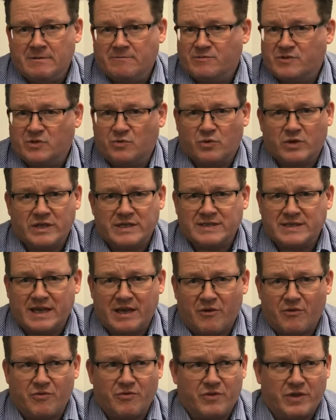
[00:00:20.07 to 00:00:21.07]
So what is
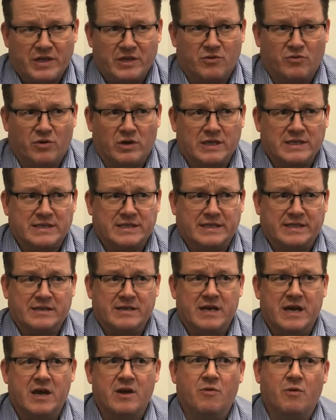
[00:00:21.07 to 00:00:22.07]
health inequality?
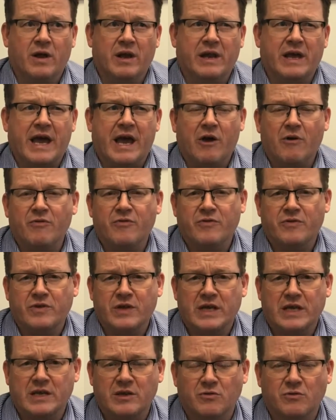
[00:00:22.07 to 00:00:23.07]
Well, health
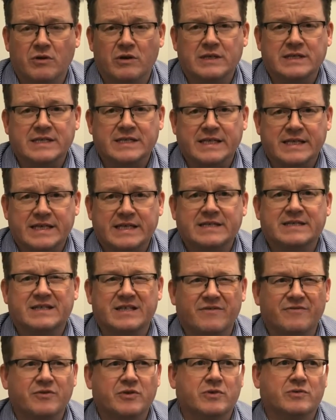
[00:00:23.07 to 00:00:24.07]
inequality is
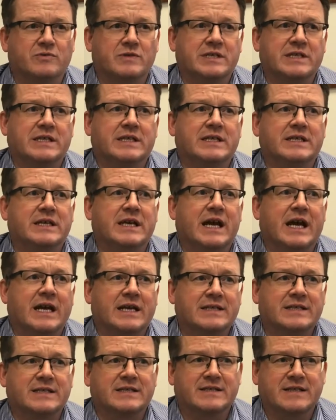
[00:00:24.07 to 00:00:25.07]
difficulty
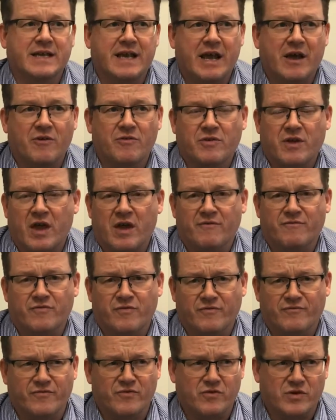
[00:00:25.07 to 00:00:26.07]
accessing healthcare for
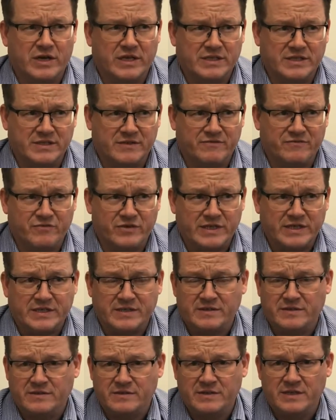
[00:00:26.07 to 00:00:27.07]
a variety of
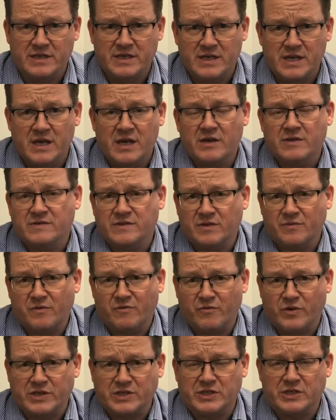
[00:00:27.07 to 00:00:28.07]
reasons, some of
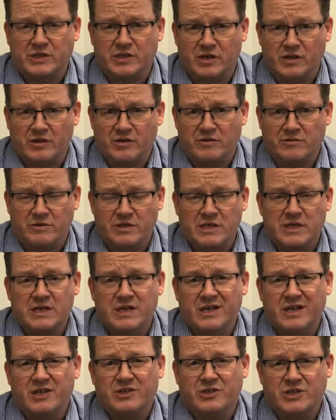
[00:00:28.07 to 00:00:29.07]
which include
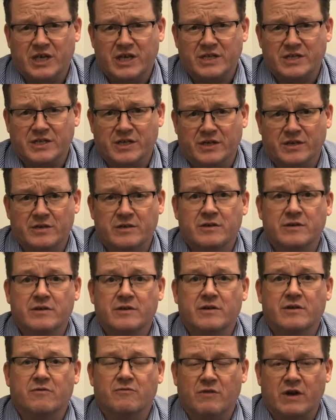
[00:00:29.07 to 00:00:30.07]
gender,
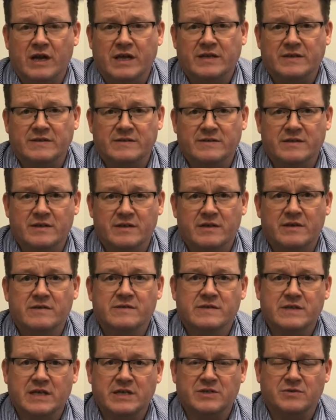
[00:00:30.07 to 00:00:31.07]
race,
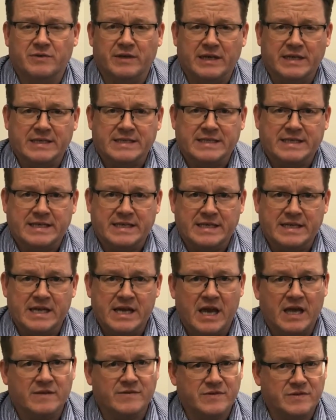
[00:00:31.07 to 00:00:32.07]
sexuality,
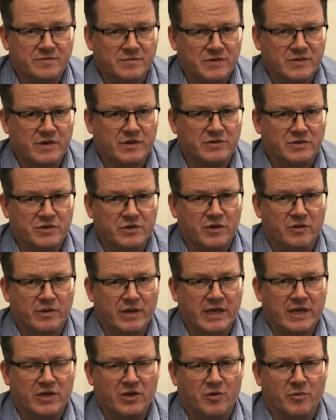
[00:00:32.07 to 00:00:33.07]
and some
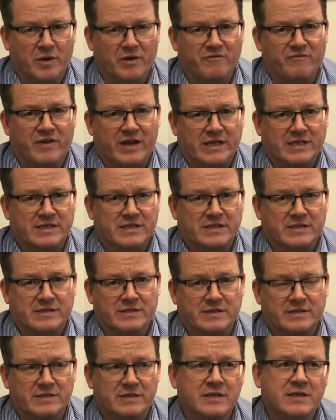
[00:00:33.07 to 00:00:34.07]
socioeconomic
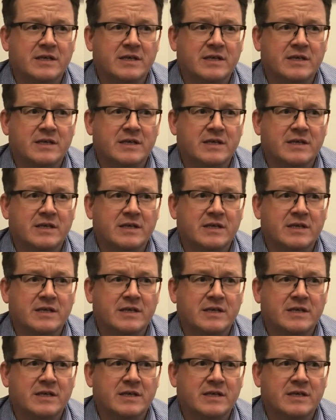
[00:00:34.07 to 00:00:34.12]
factors.